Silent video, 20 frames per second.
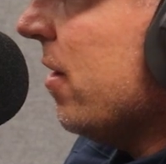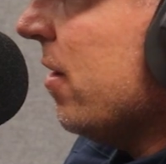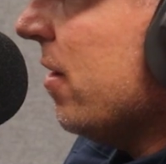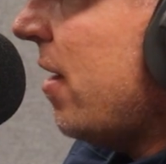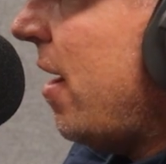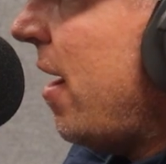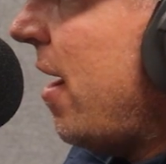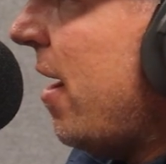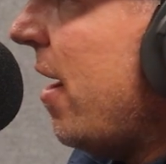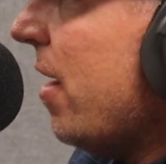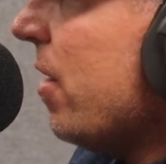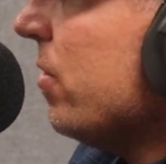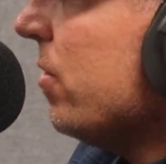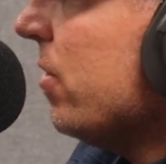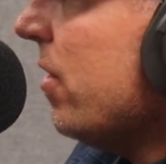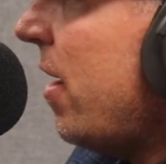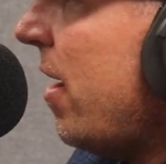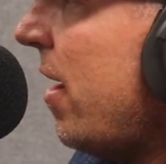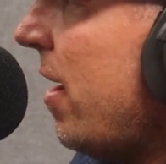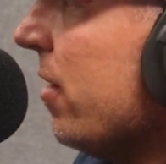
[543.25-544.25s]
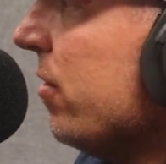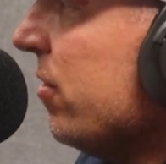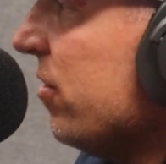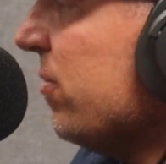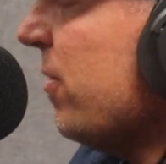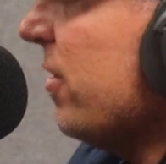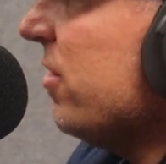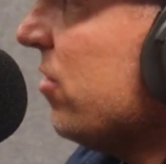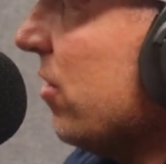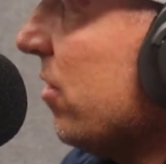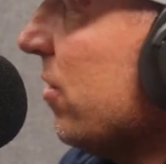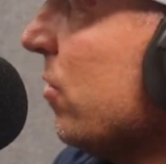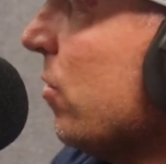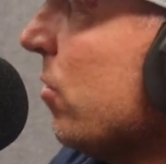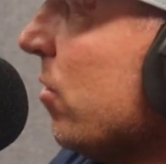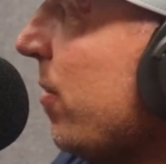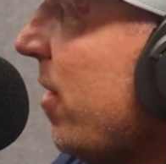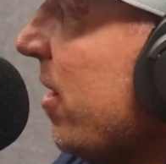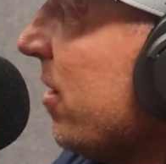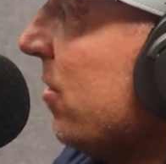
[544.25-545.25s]
Like how does my starting
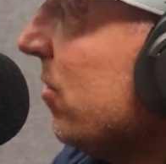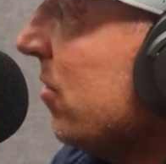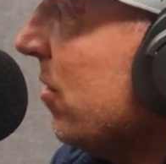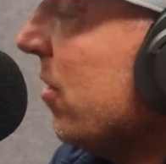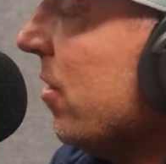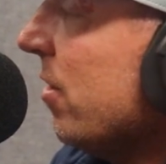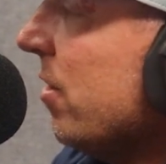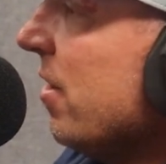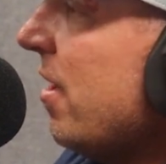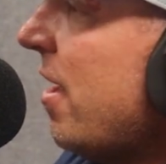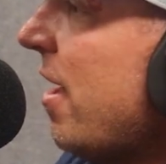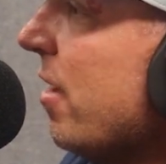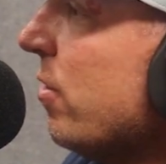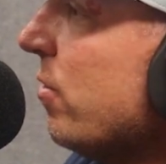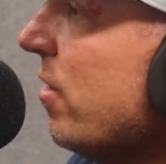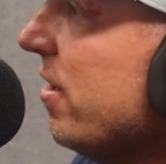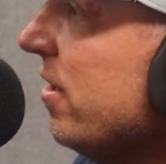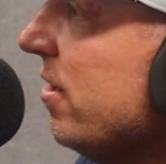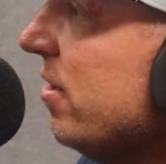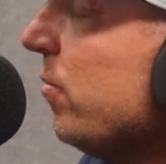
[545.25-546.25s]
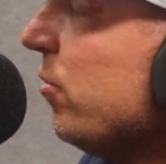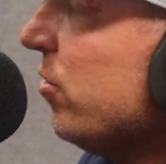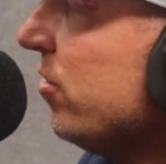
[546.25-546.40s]
quarterback learn, and how do I need to